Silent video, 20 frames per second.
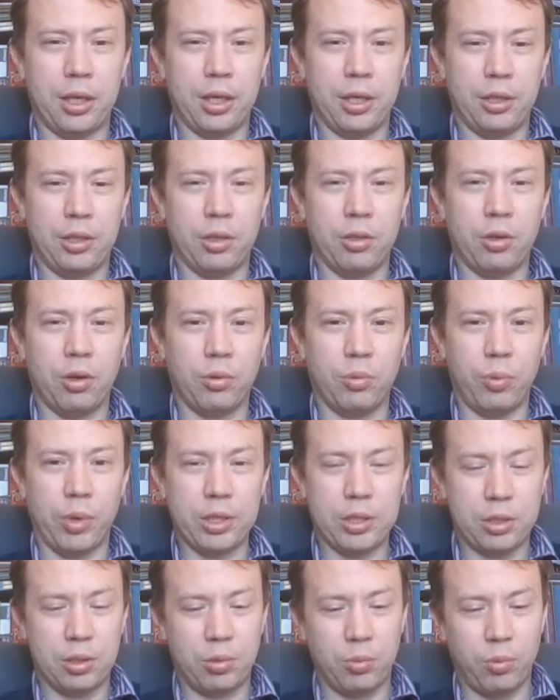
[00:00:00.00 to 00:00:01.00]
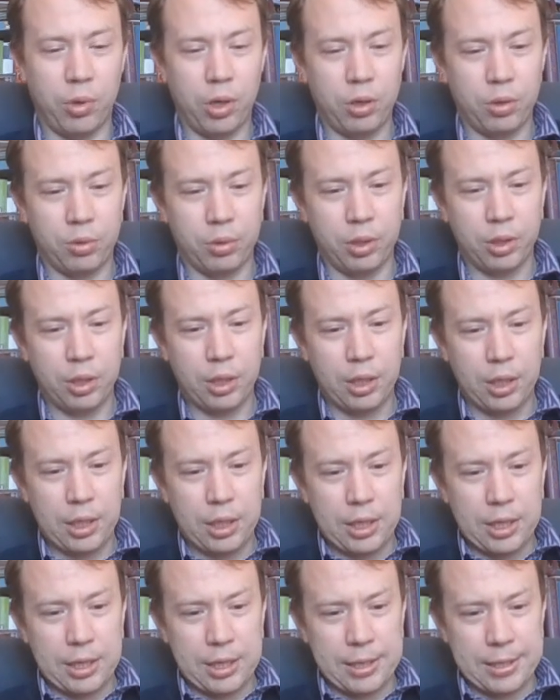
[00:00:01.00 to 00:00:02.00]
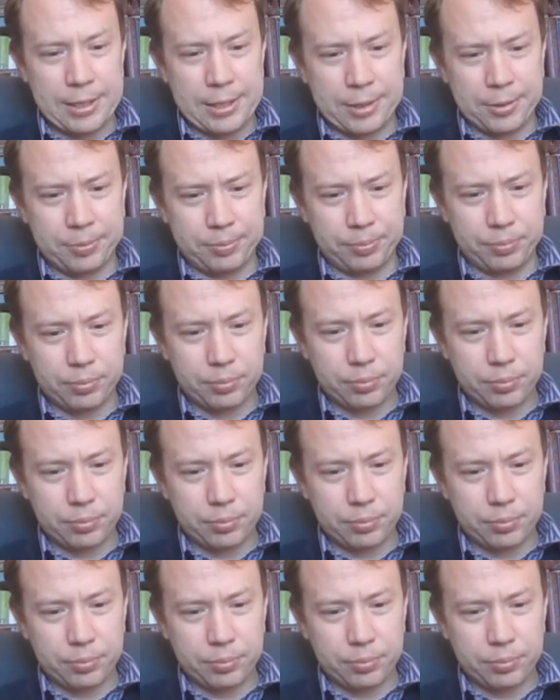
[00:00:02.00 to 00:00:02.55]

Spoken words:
the non-Western world. I